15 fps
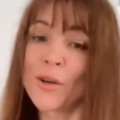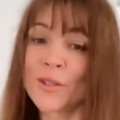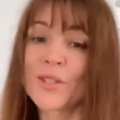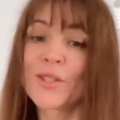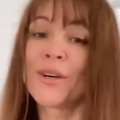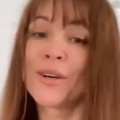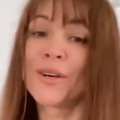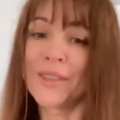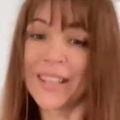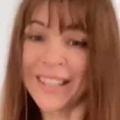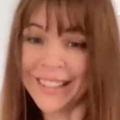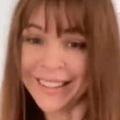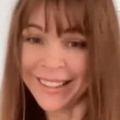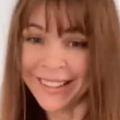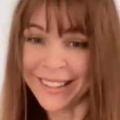also
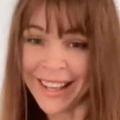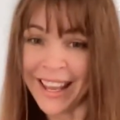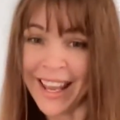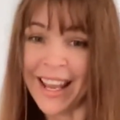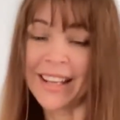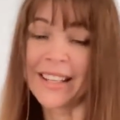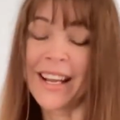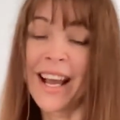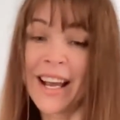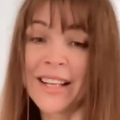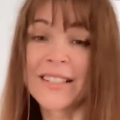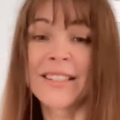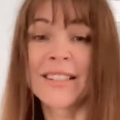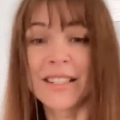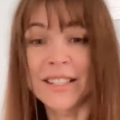uh, again
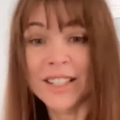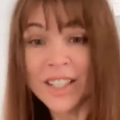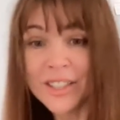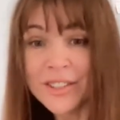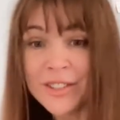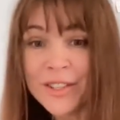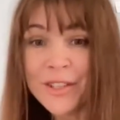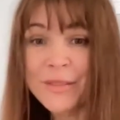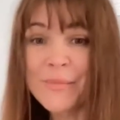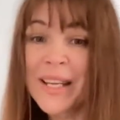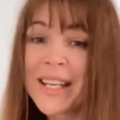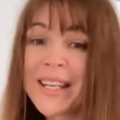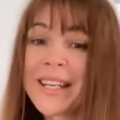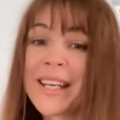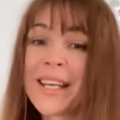has this literal
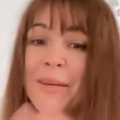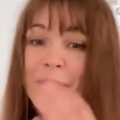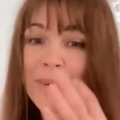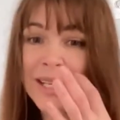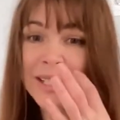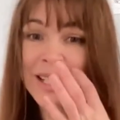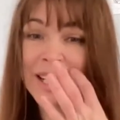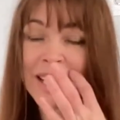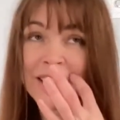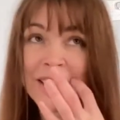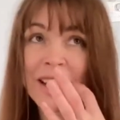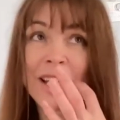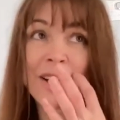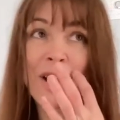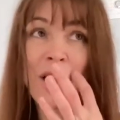meaning but
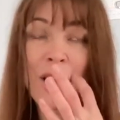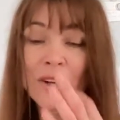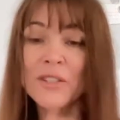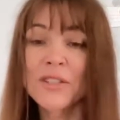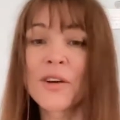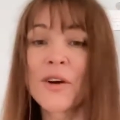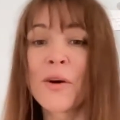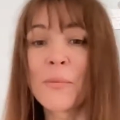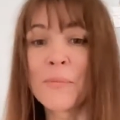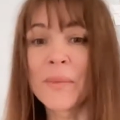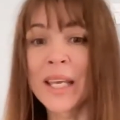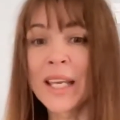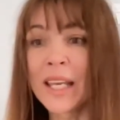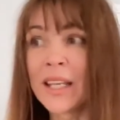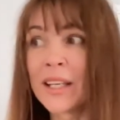it can also
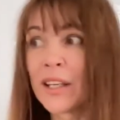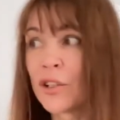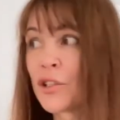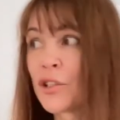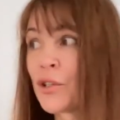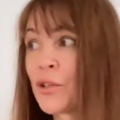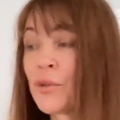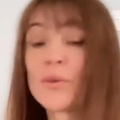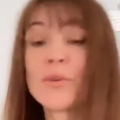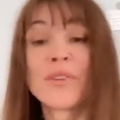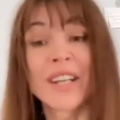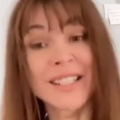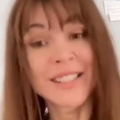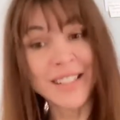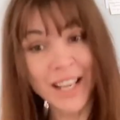mean to
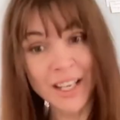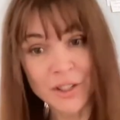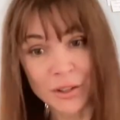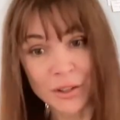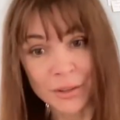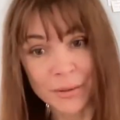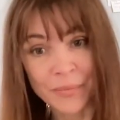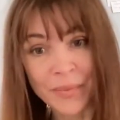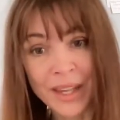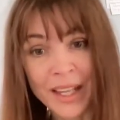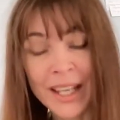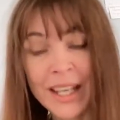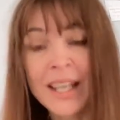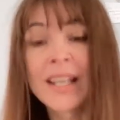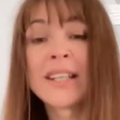reschedule
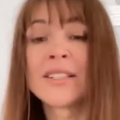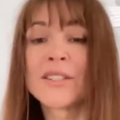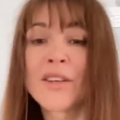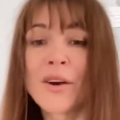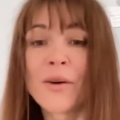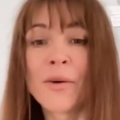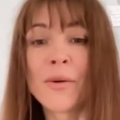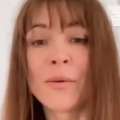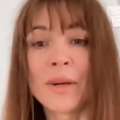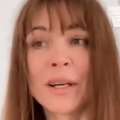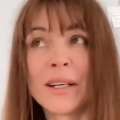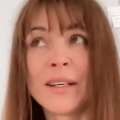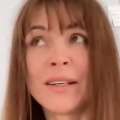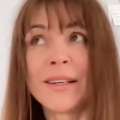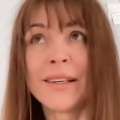so
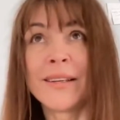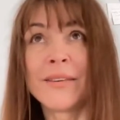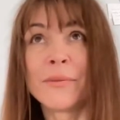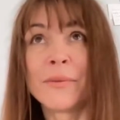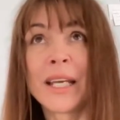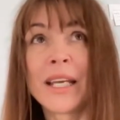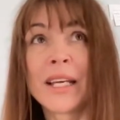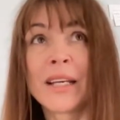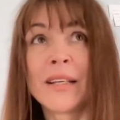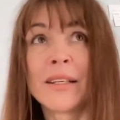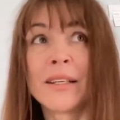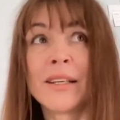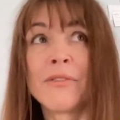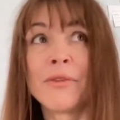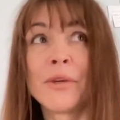uh, we
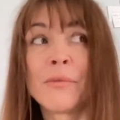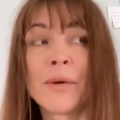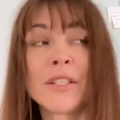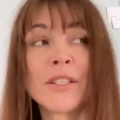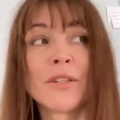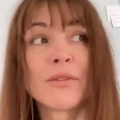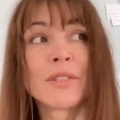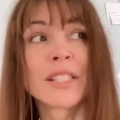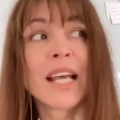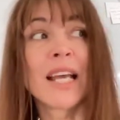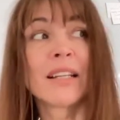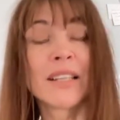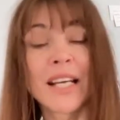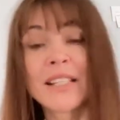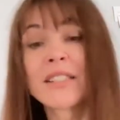can, if we wanted to
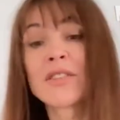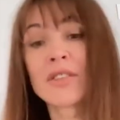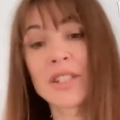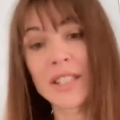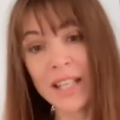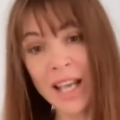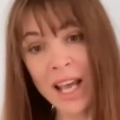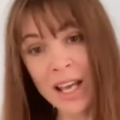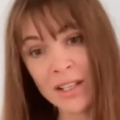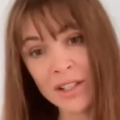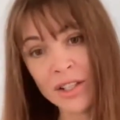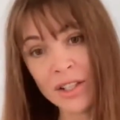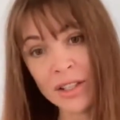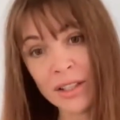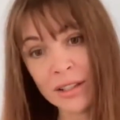say, let's
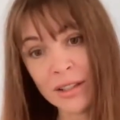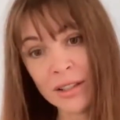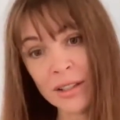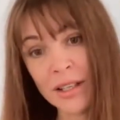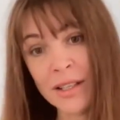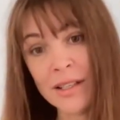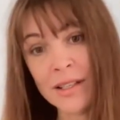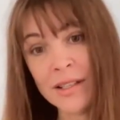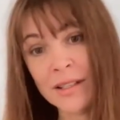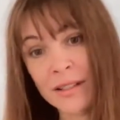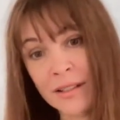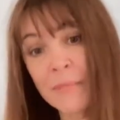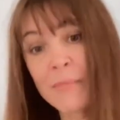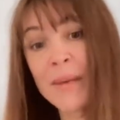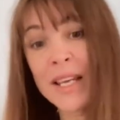reschedule uh,
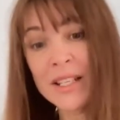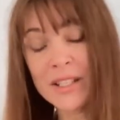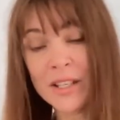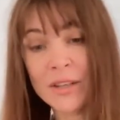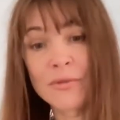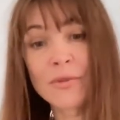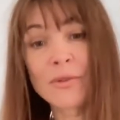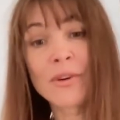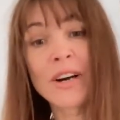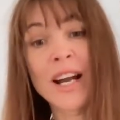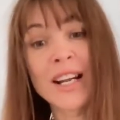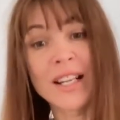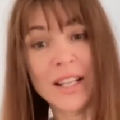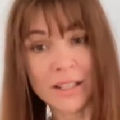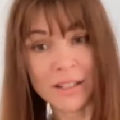a meeting for
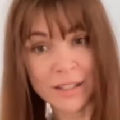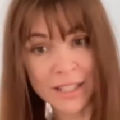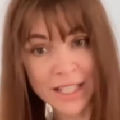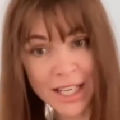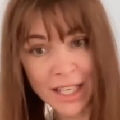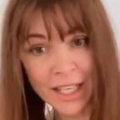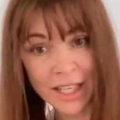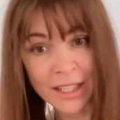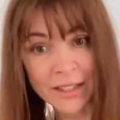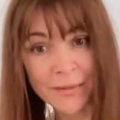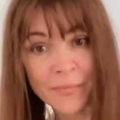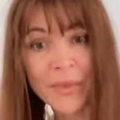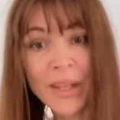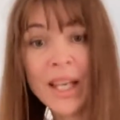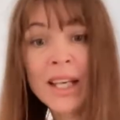another date,